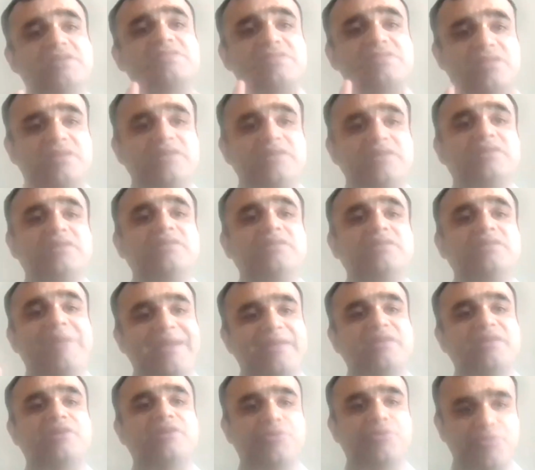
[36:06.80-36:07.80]
certain
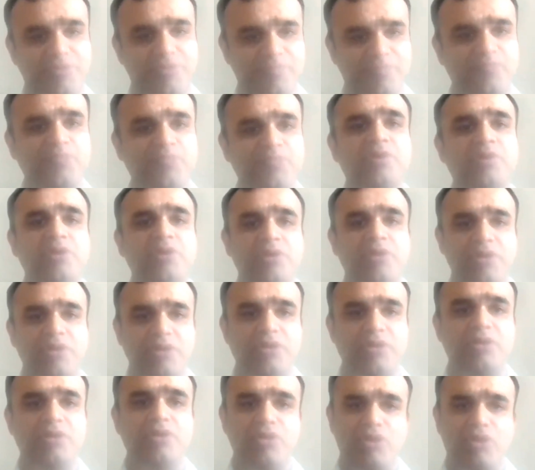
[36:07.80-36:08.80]
magnitude.
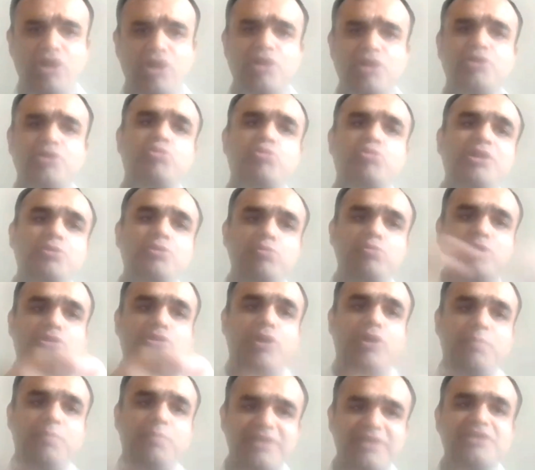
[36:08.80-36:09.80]
Or you can do a
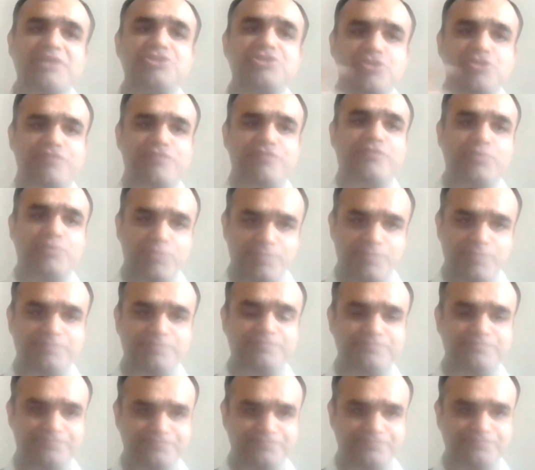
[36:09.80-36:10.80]
combination of two,
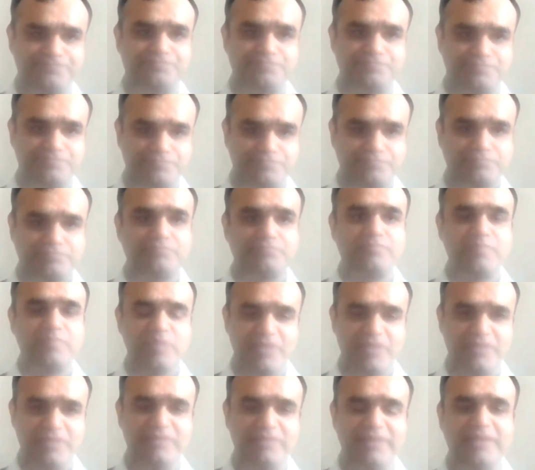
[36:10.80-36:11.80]

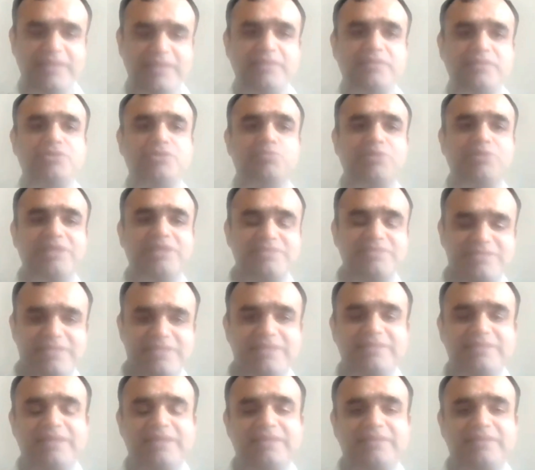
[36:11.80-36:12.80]
right? You can
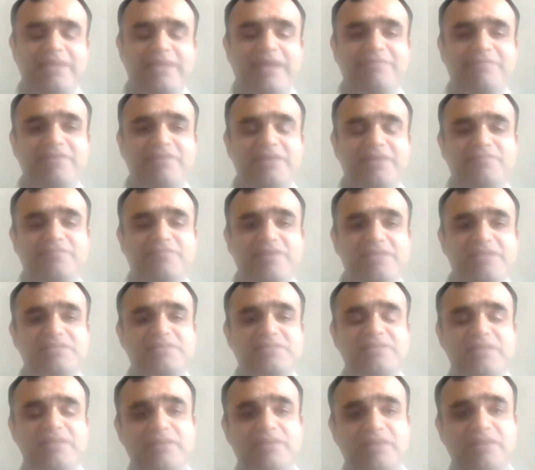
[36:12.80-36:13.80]
say that I will
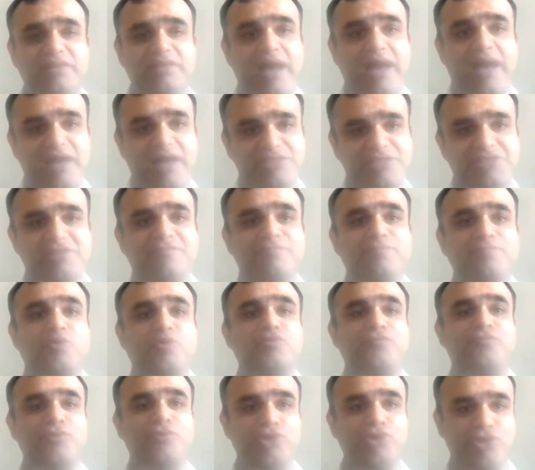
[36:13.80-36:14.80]
invest in a large enough
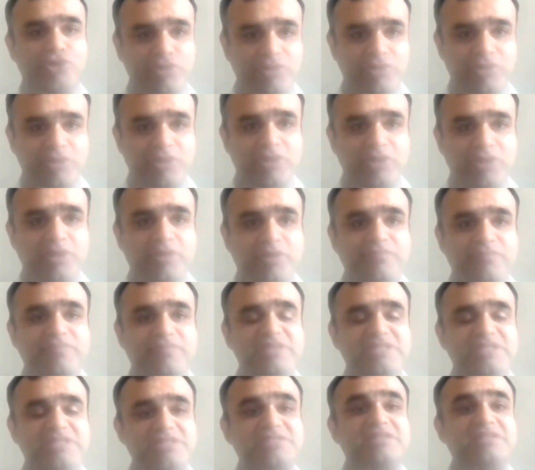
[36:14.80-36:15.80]
portfolio,
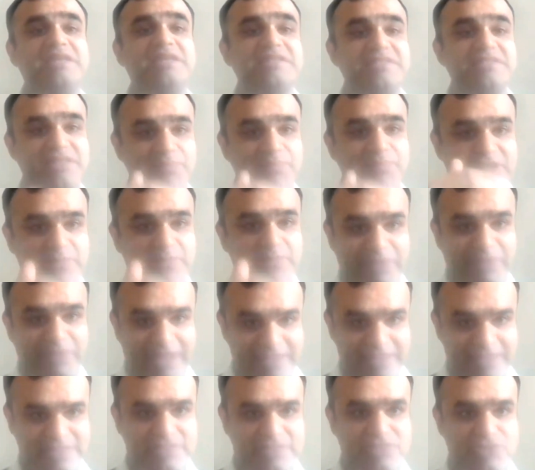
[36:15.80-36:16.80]
which is reasonably
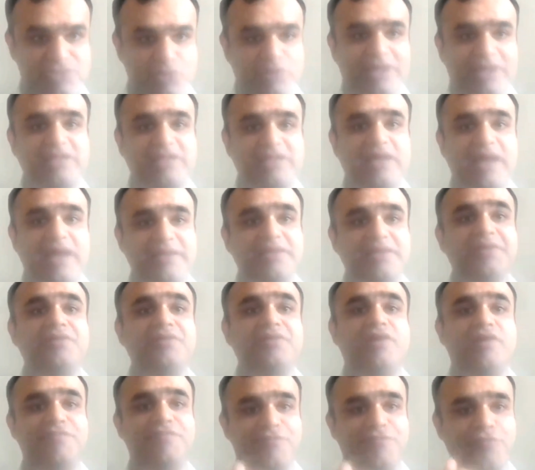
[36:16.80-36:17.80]
priced so that I
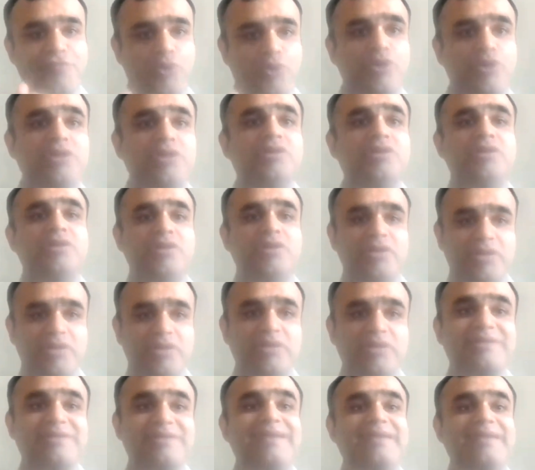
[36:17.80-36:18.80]
can afford
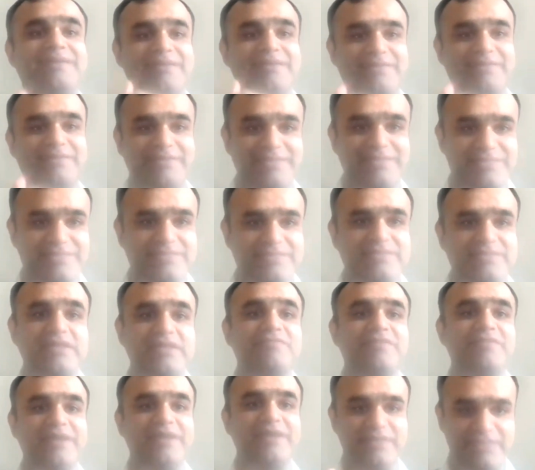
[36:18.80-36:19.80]
credit risk
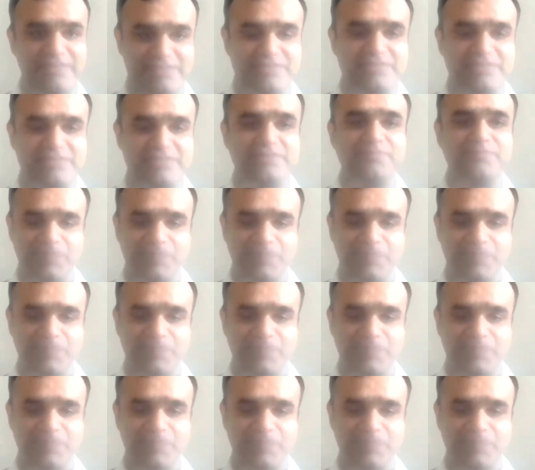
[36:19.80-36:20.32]
events.